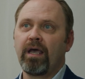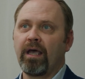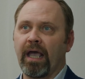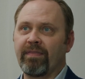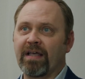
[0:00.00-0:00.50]

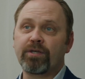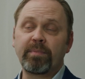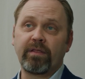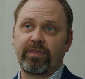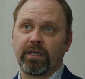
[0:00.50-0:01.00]
And that's
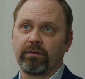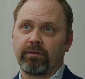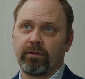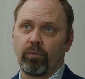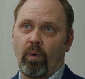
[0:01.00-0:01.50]
something that the
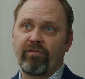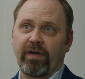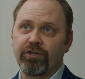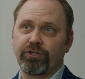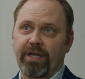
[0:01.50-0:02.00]
Wi-Fi
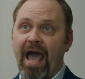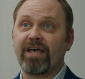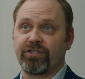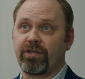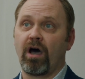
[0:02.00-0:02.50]
industry
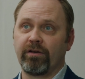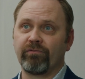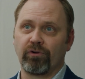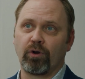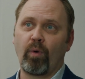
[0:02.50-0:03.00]
has done
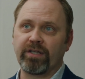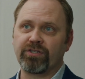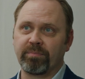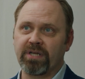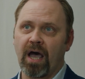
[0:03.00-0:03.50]
for quite
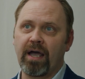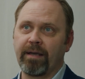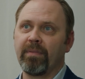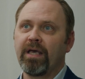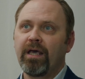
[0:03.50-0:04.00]
some
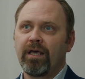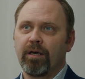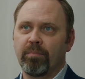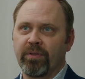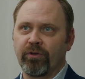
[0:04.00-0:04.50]
time.
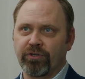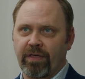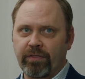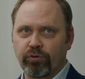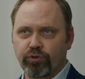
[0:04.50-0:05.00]
But I
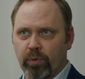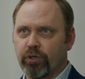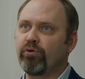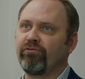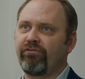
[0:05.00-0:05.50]
think there's a
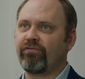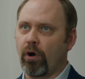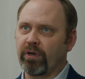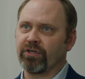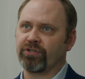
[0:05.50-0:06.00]
renewed
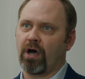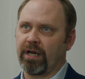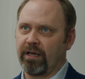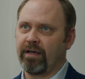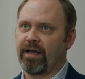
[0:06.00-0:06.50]
focus on
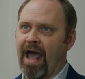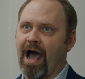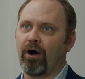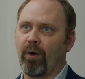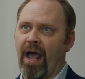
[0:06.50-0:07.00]
it
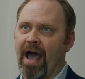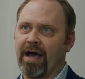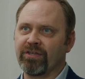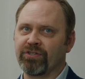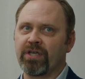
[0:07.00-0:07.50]
now
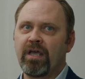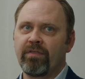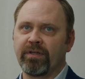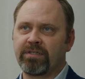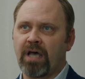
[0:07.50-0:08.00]
as
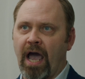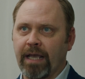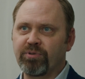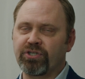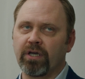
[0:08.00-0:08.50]
the
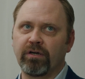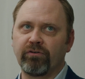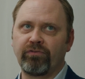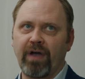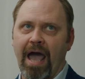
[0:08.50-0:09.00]
types
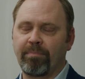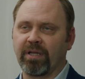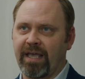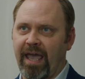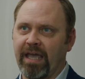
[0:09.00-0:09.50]
of
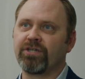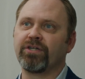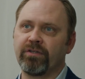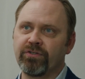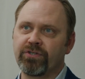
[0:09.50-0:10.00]

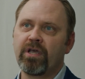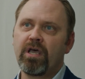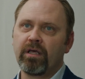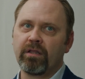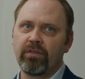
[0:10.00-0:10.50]
applications
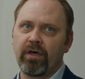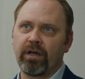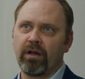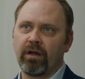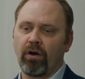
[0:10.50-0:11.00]
that
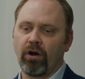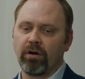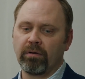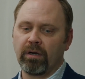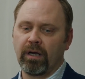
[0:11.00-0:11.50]

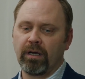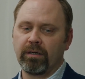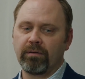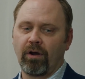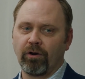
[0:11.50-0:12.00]

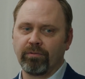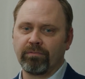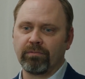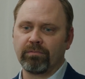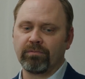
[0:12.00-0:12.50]
are
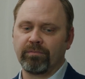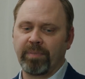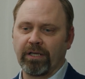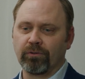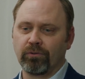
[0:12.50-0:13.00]

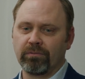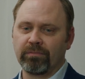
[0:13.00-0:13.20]
being